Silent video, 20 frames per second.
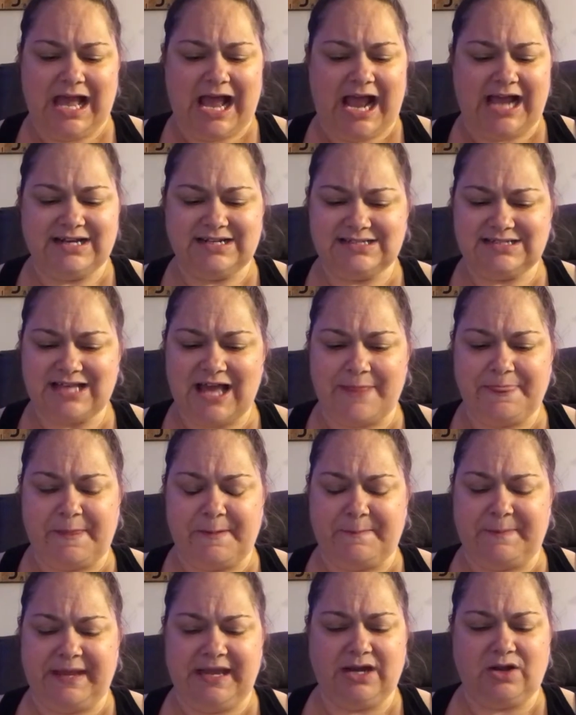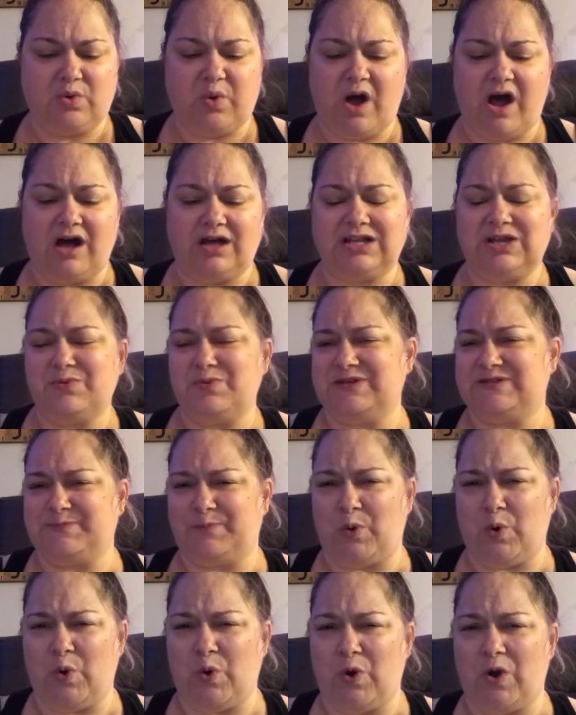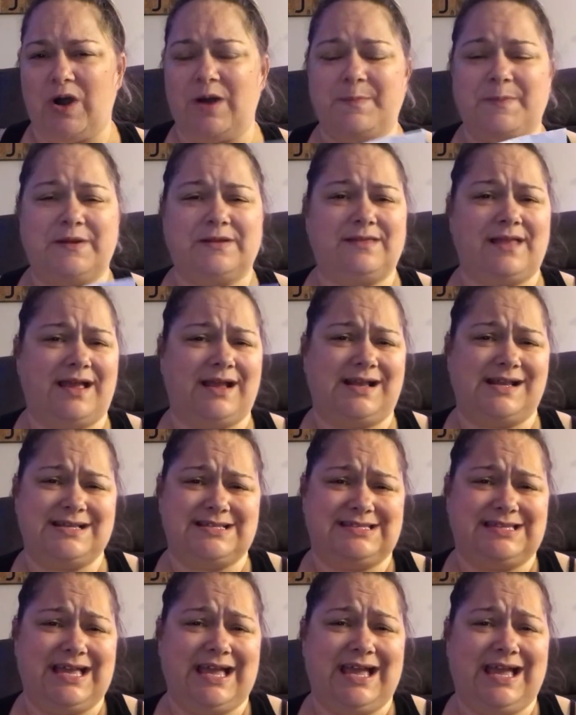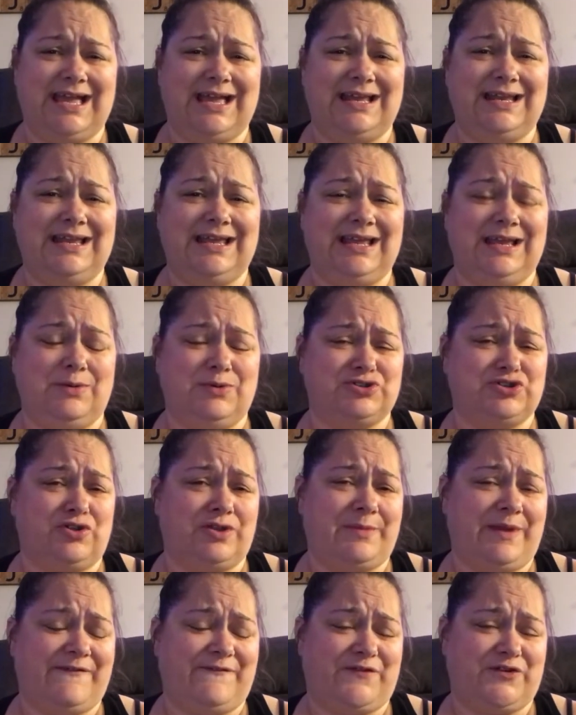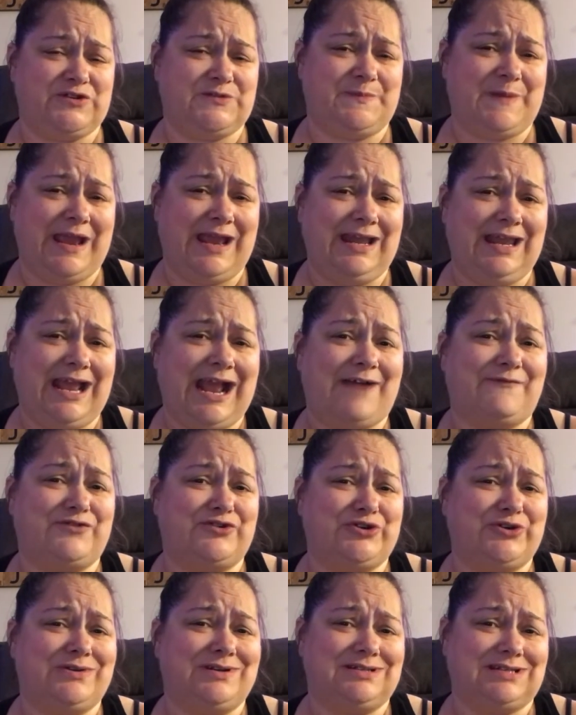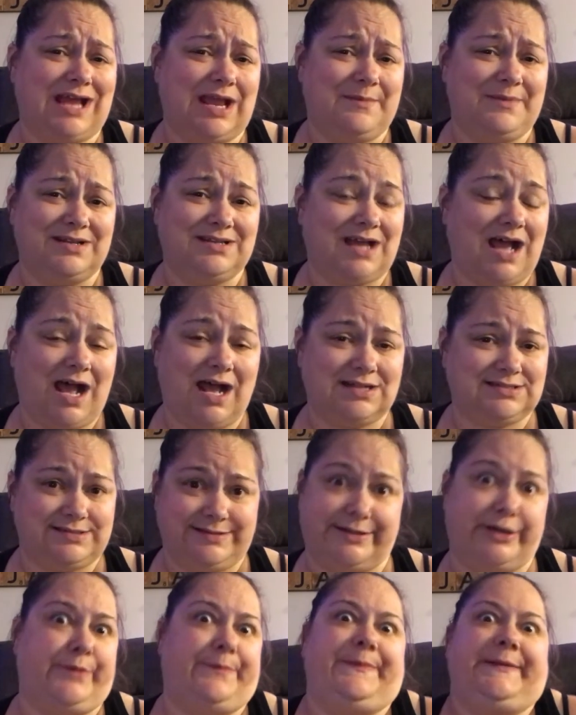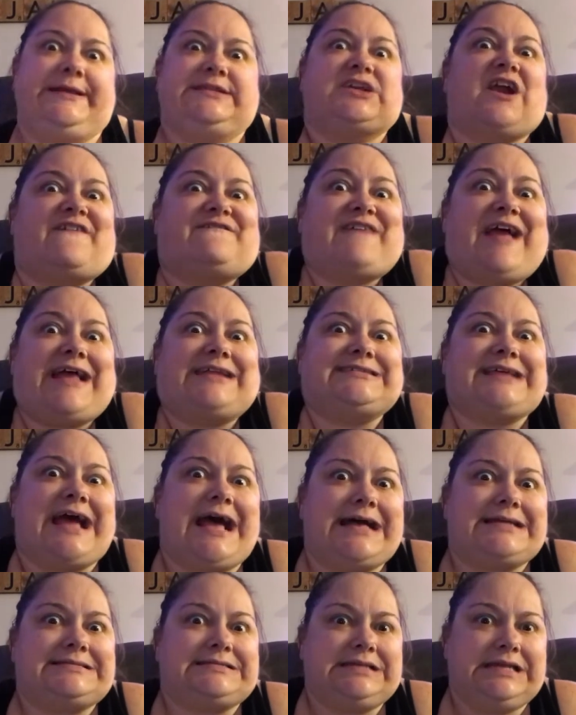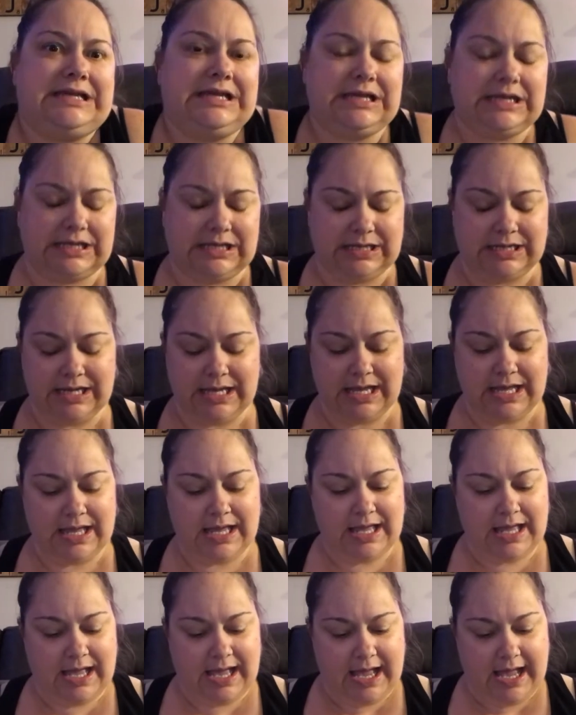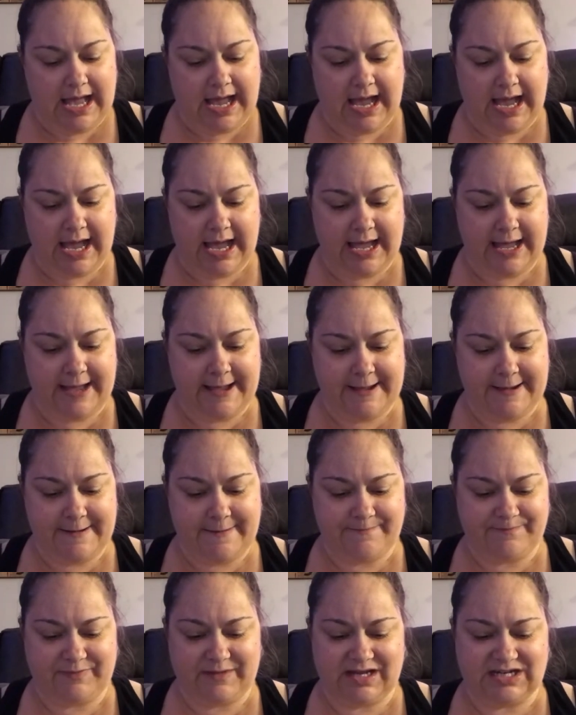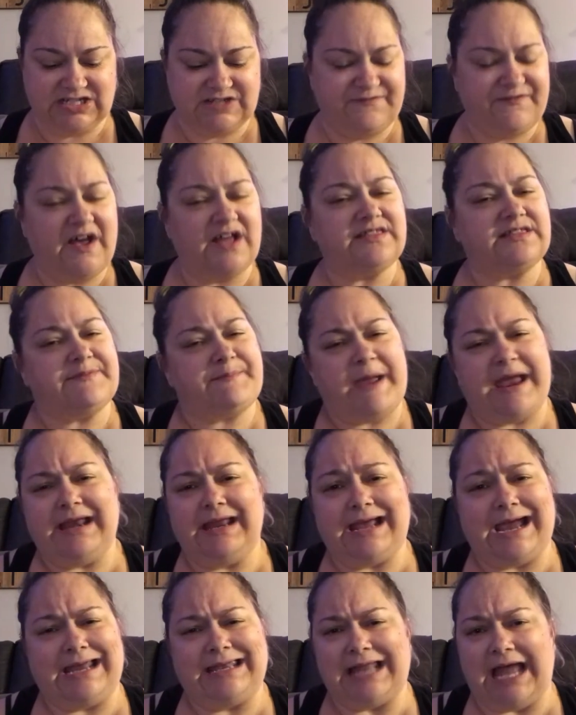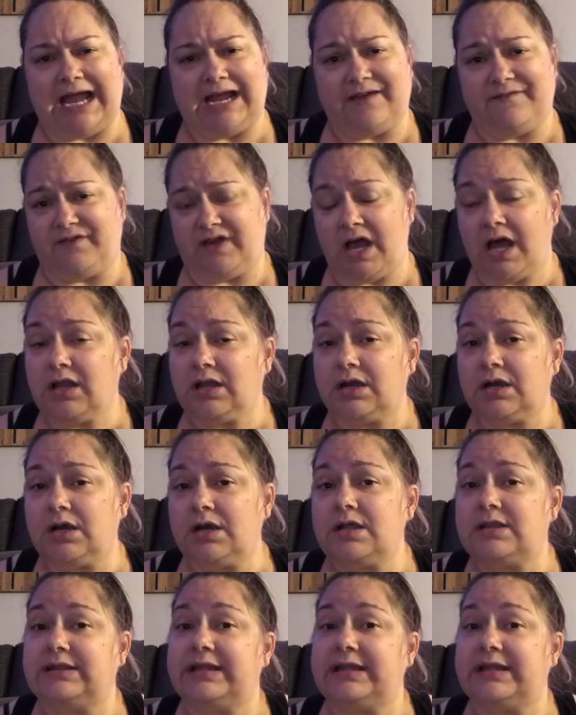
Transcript: I just thought the bead quality was poor, but like we said, it was only my first painting after doing a diamond dots, and their beads are fantastic. I just felt the painting had lack of color.